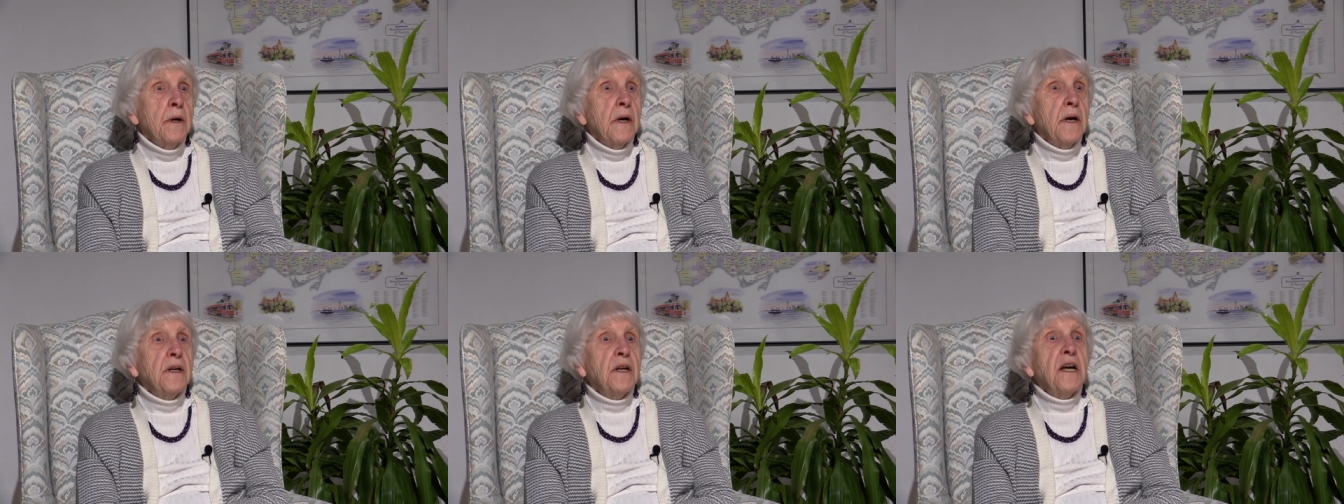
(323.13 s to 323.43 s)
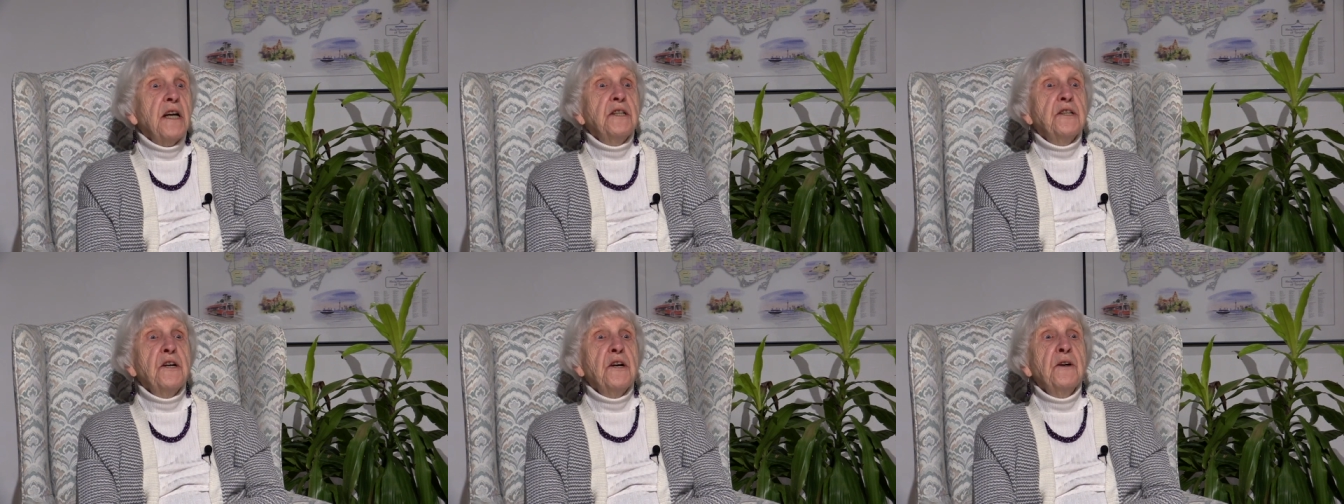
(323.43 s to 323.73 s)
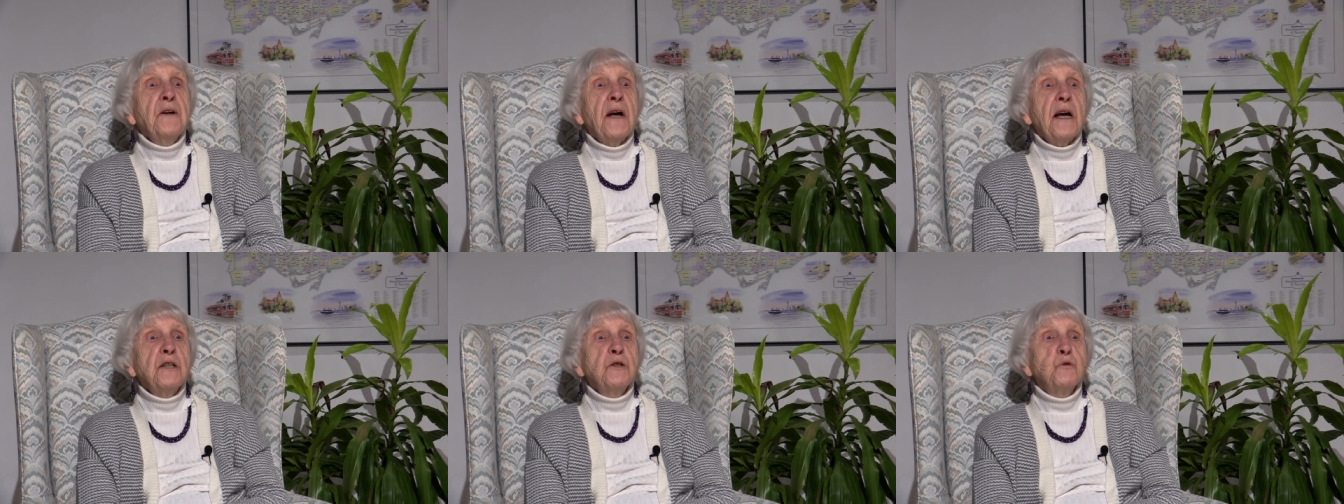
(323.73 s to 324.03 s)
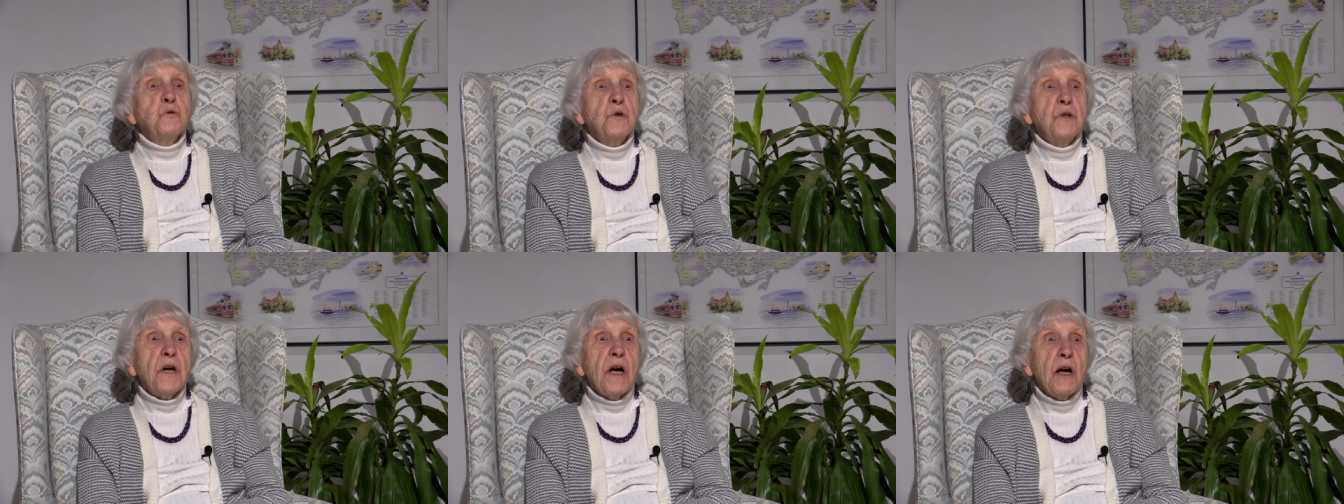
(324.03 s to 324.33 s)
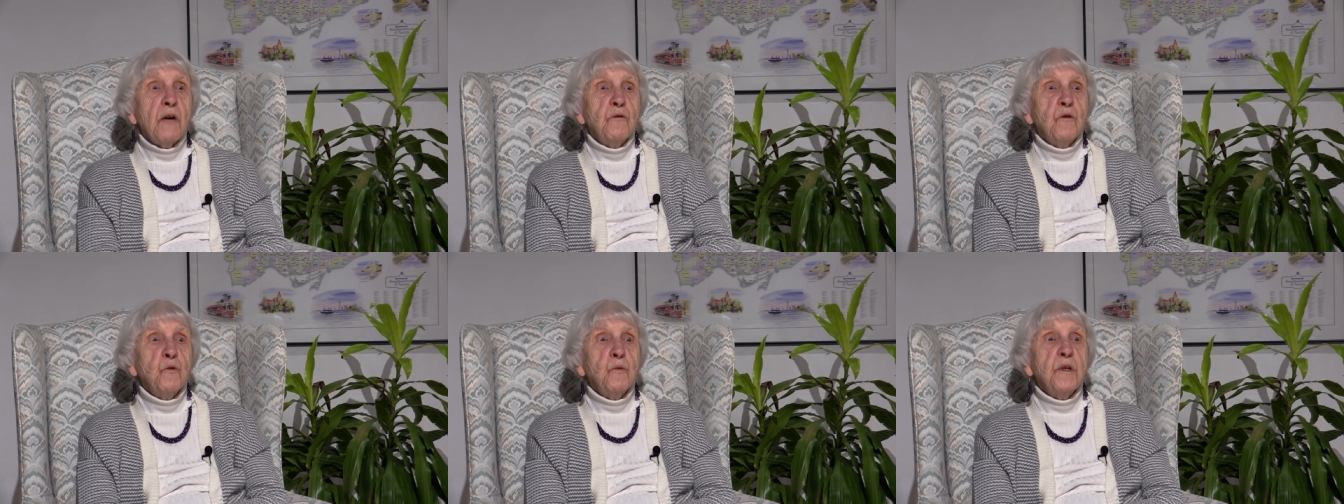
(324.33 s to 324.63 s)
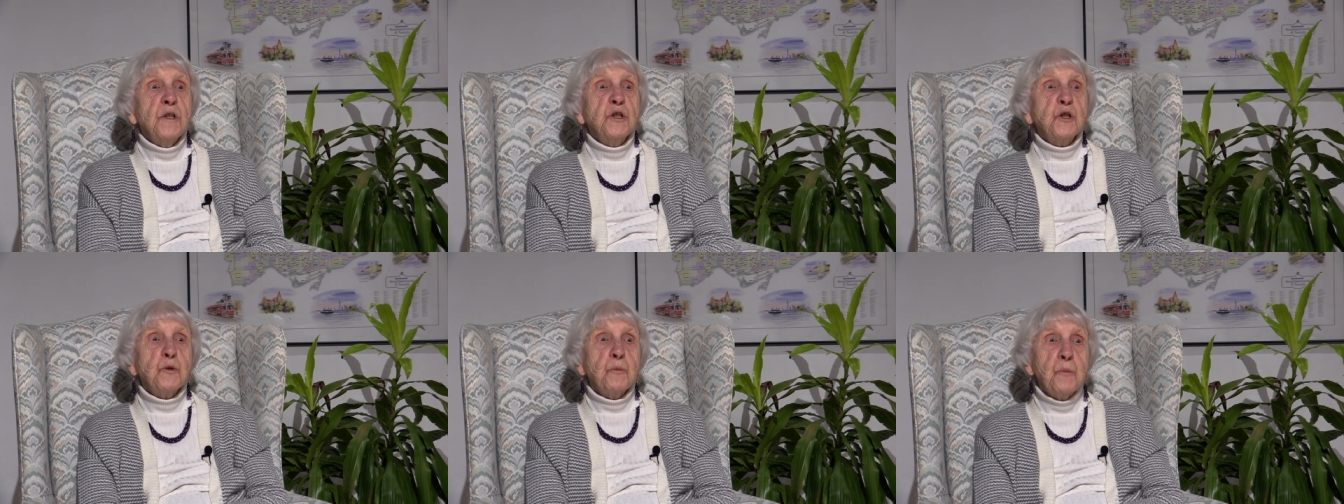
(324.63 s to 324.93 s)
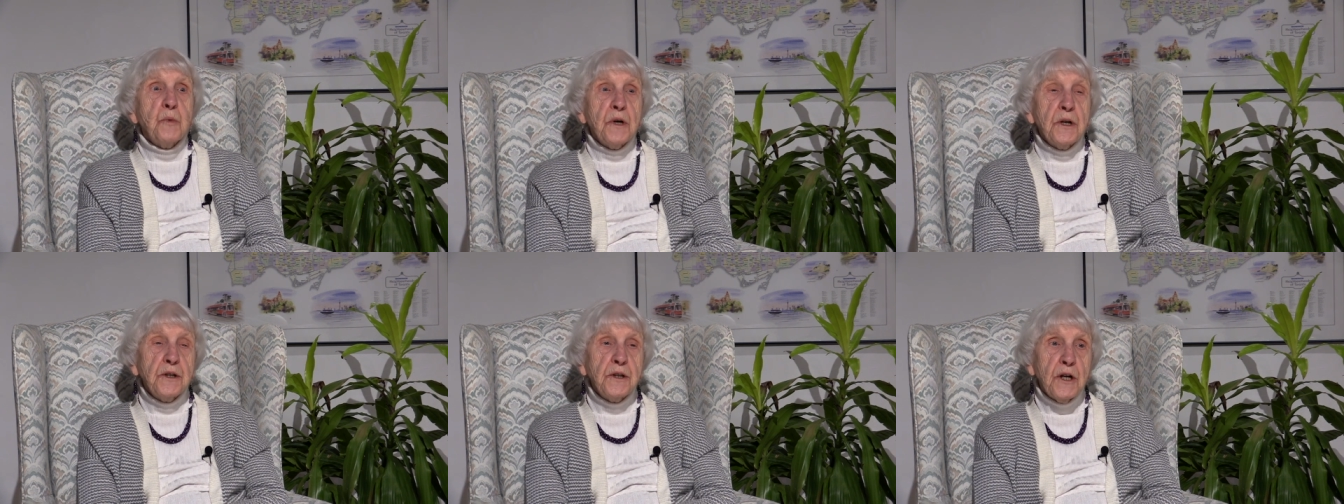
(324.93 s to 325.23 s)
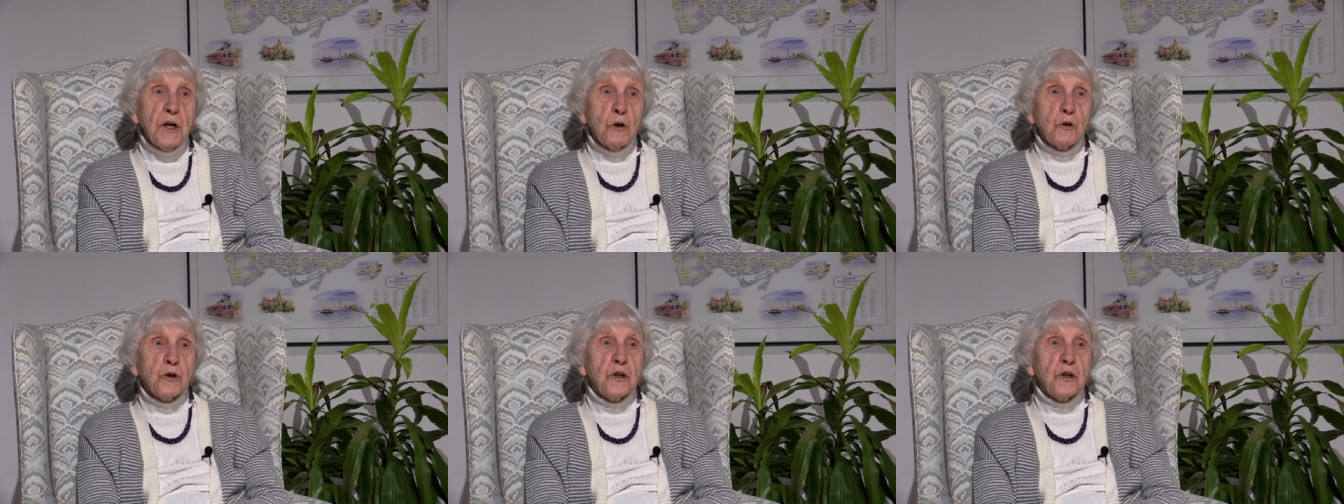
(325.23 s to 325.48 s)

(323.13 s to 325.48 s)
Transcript: at 18 Edgewood Avenue in Springdale,